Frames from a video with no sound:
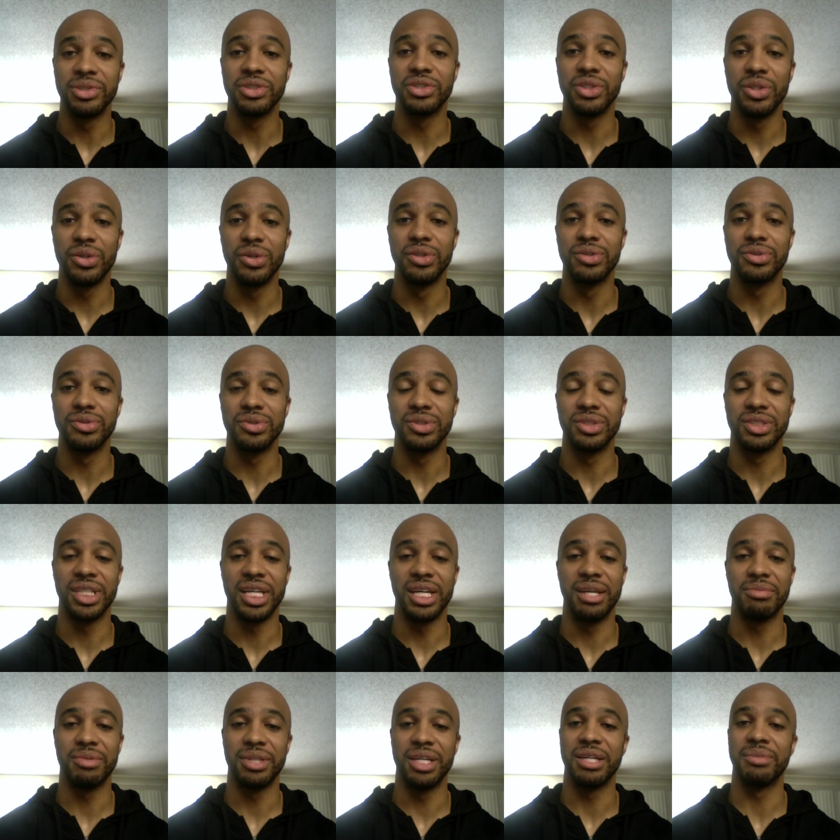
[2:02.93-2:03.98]
is going through the
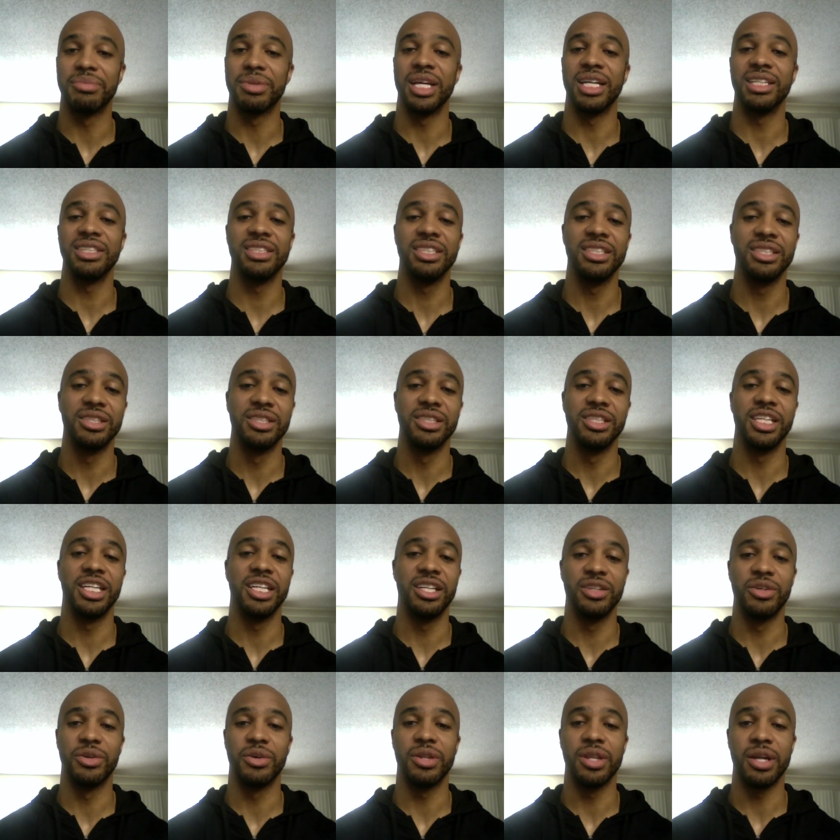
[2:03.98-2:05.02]
same thing. But that's either
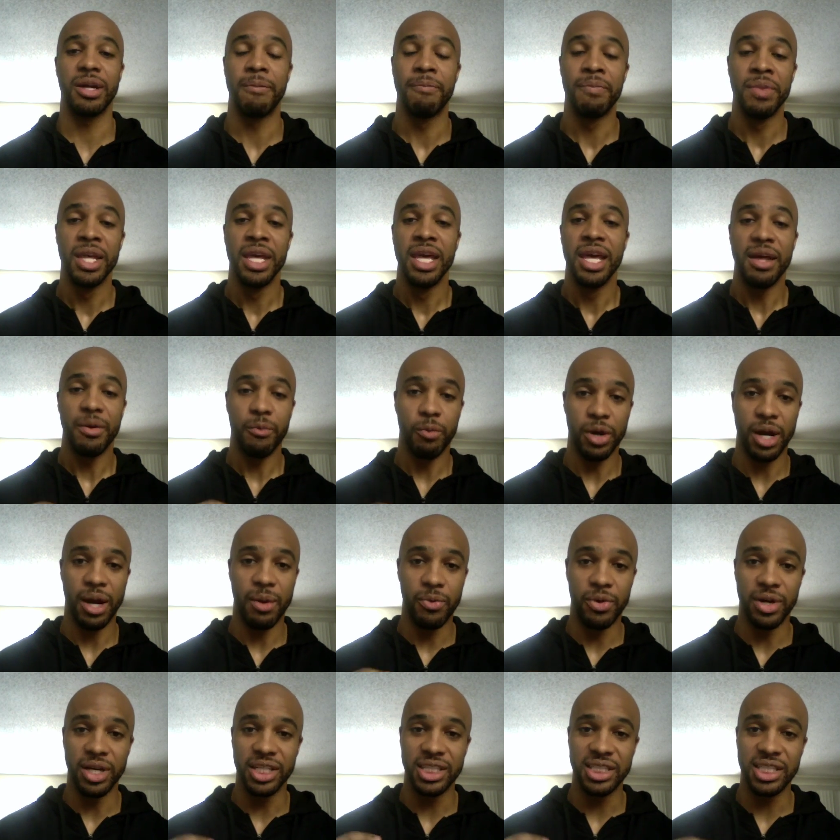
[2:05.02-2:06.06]
here nor there. What I
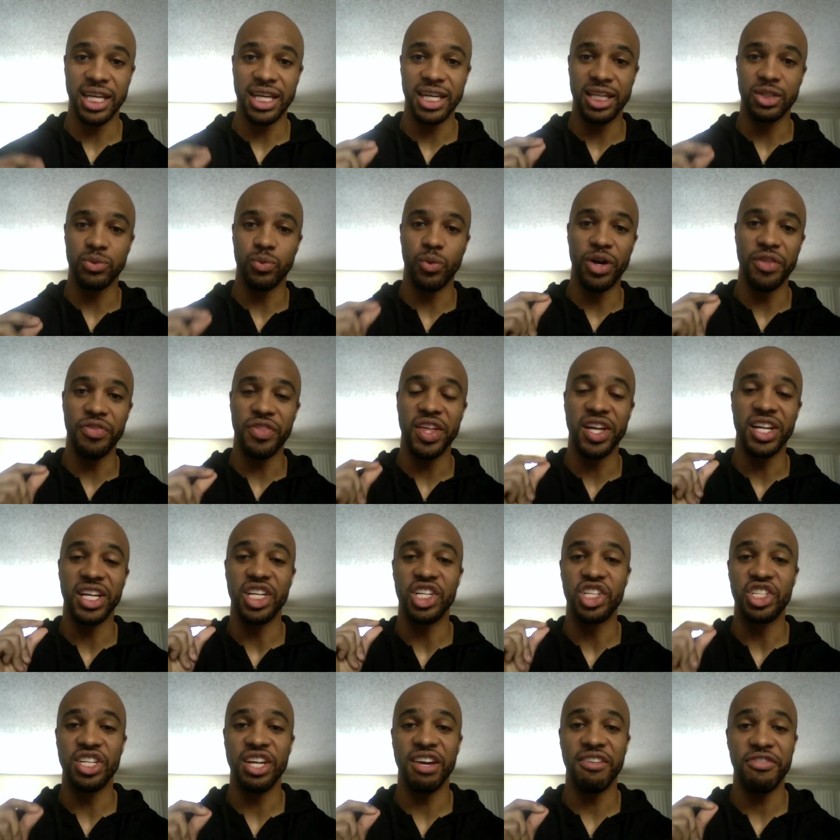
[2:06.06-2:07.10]
want to say is one thing
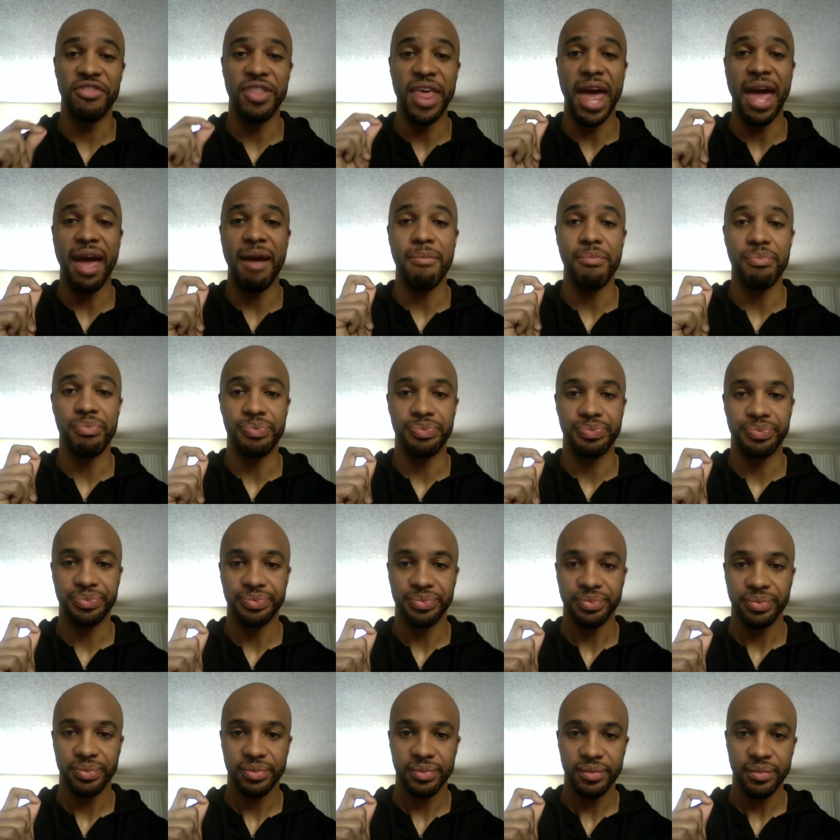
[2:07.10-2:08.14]
to shift that
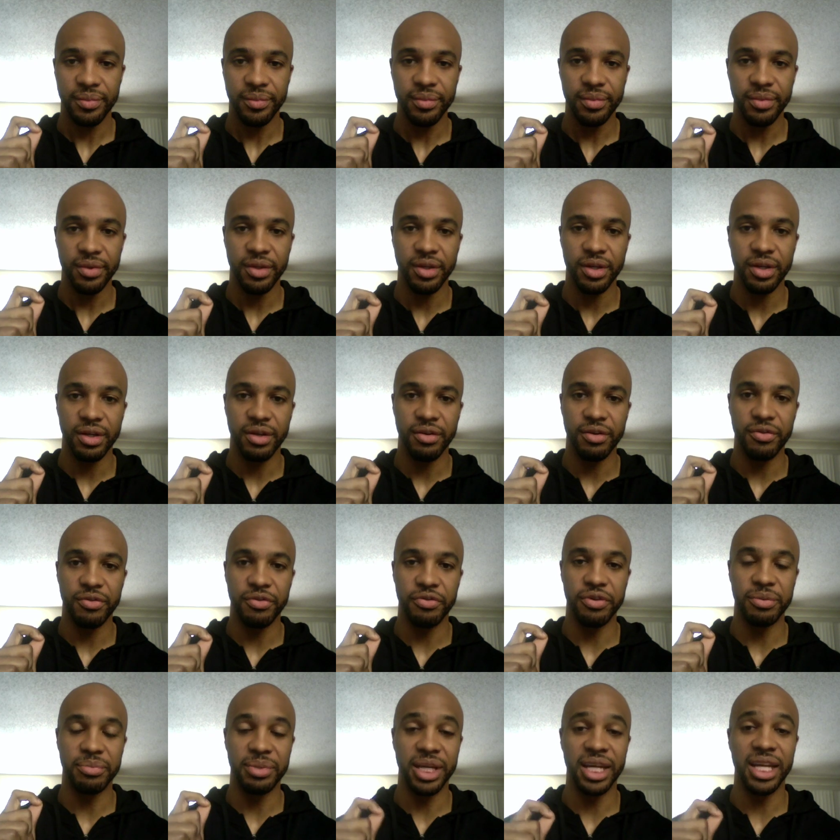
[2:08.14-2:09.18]

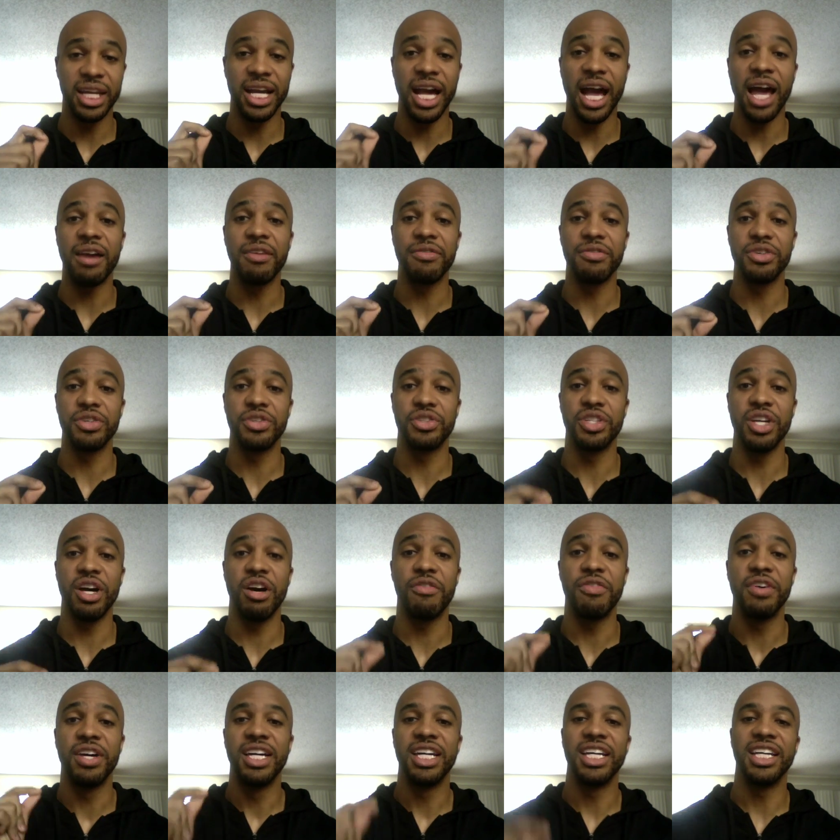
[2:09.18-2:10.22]
from getting out of
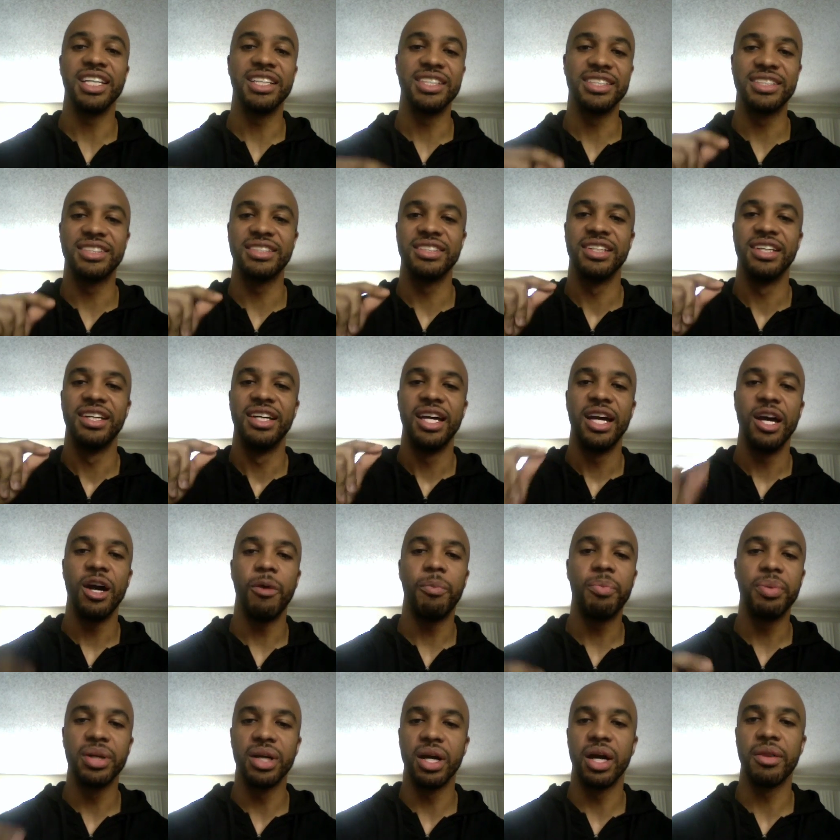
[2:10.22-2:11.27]
yourself is
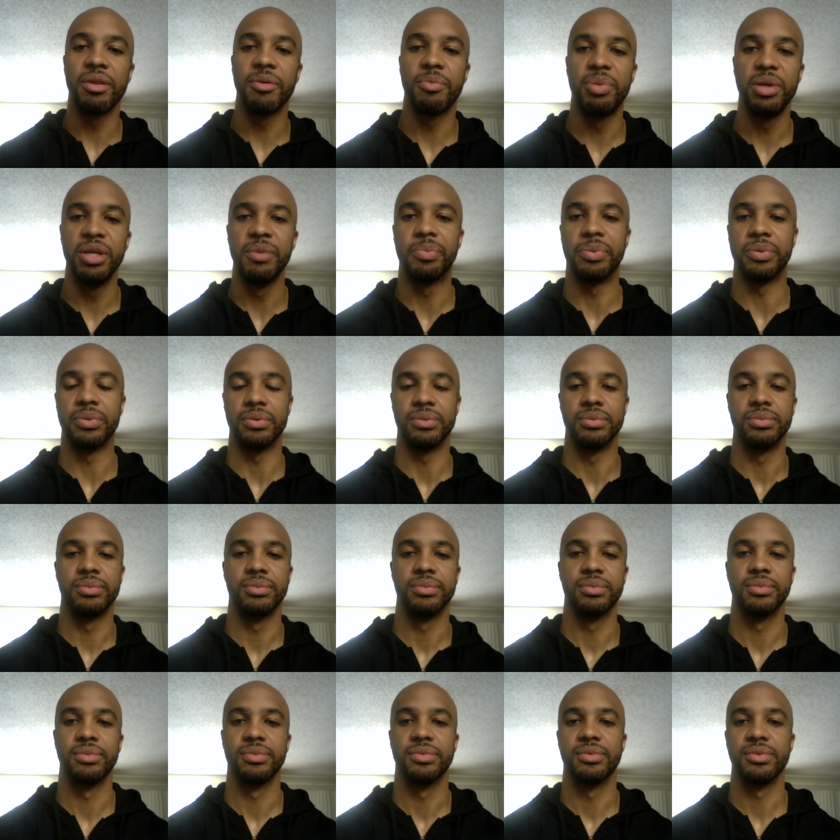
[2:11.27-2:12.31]
helping other people,
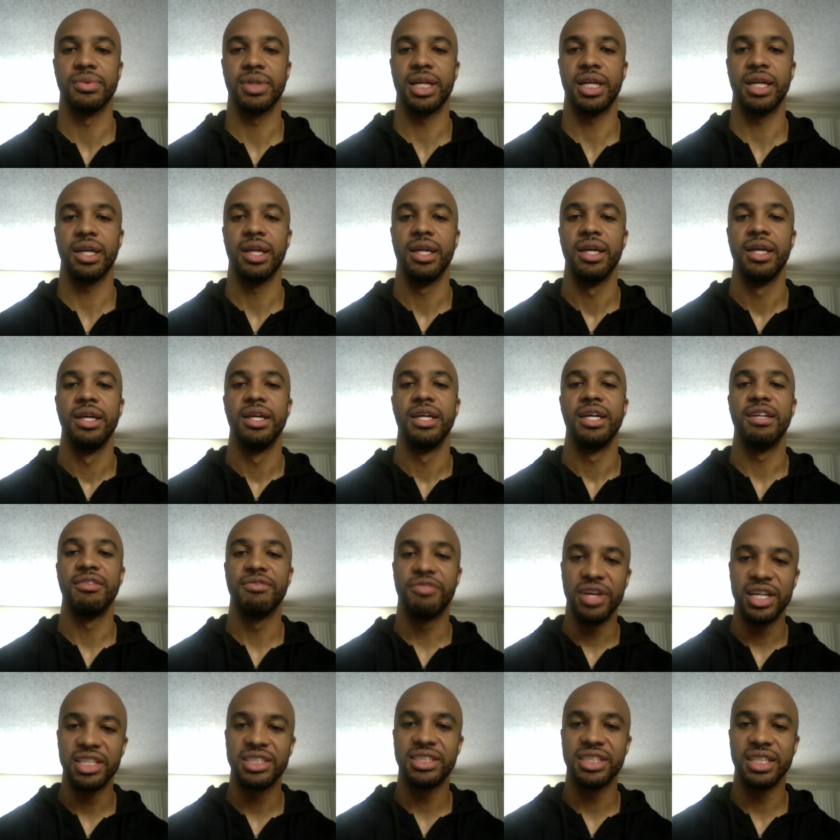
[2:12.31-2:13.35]
right?
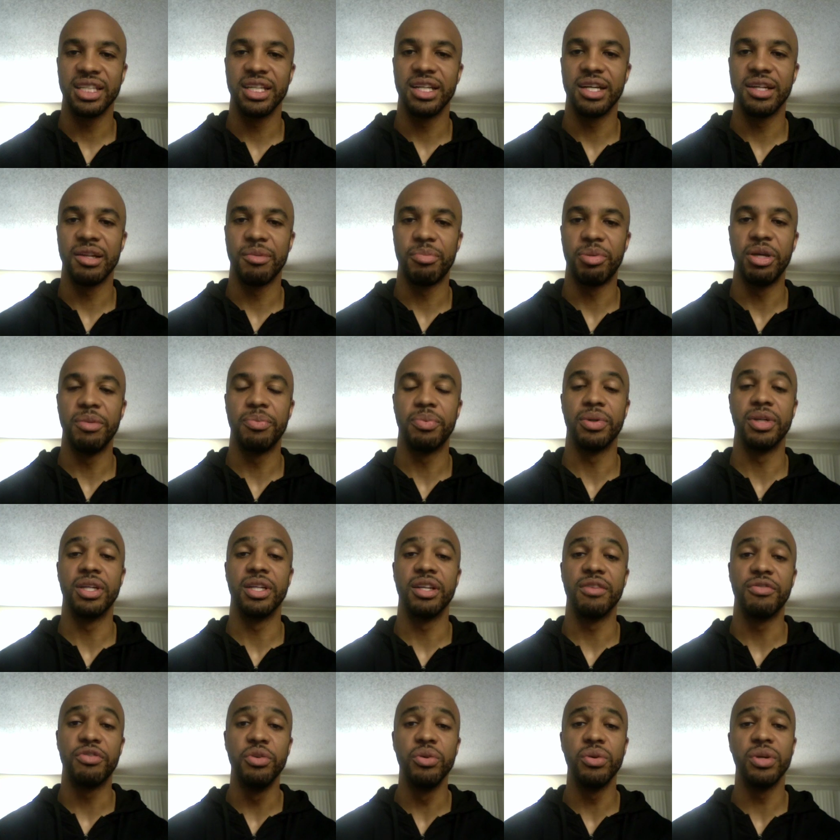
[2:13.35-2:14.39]
Investing in other people.
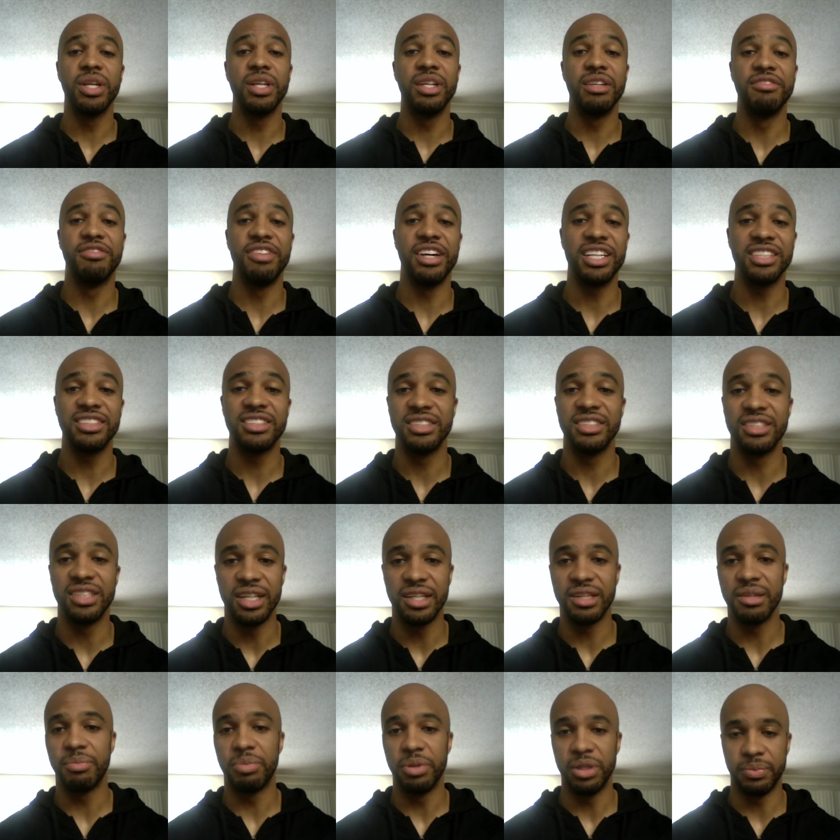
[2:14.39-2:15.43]
And if you can invest in
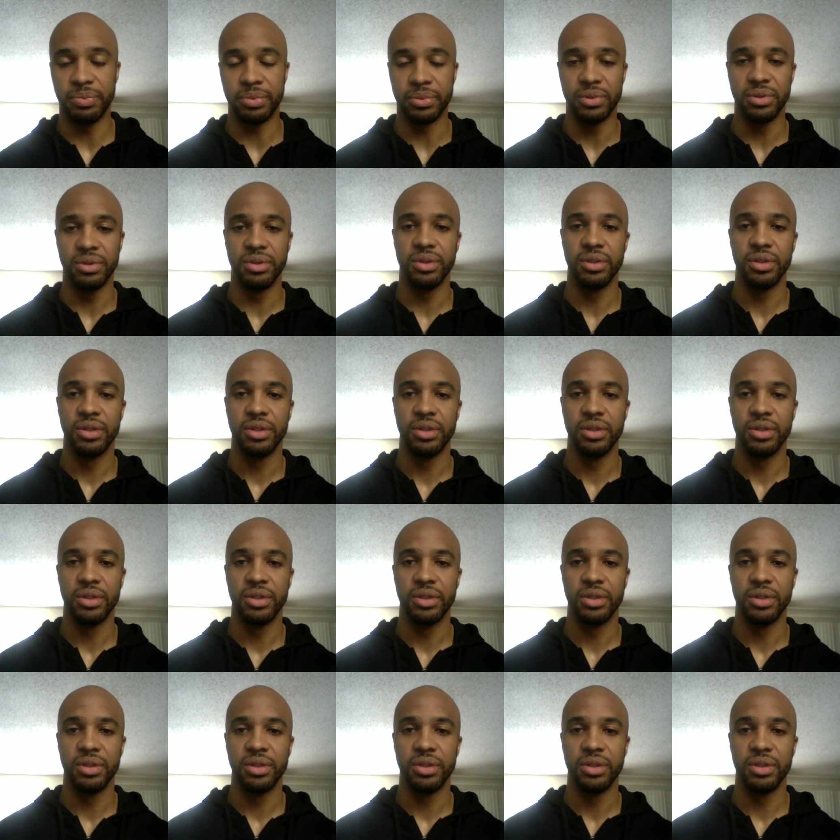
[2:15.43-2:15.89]
other people,